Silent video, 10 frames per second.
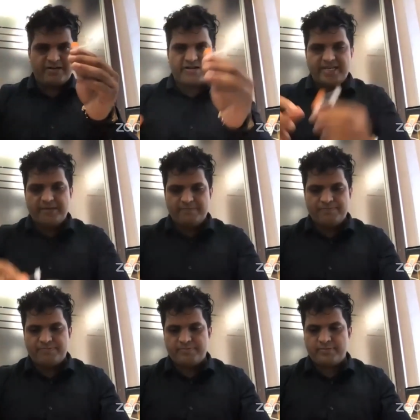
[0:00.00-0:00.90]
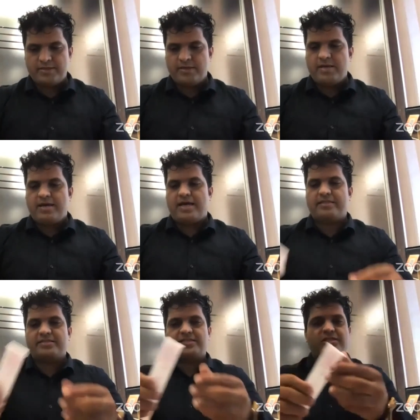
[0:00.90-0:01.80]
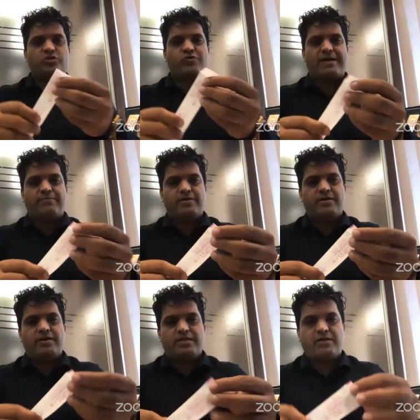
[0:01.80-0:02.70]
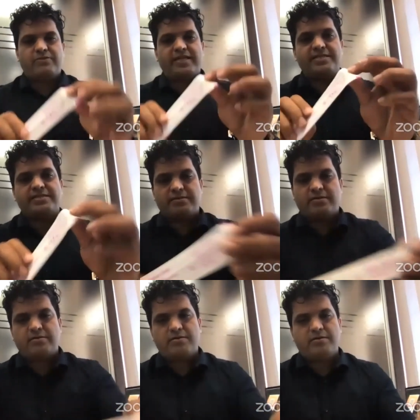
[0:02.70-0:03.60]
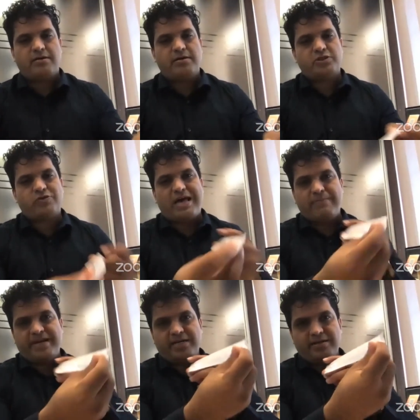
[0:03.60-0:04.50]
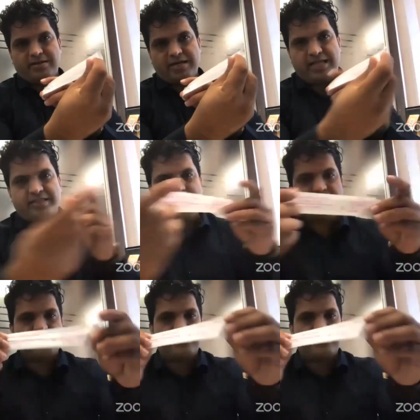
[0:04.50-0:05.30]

it ready. And this is a swab. Now there is a swab end and there is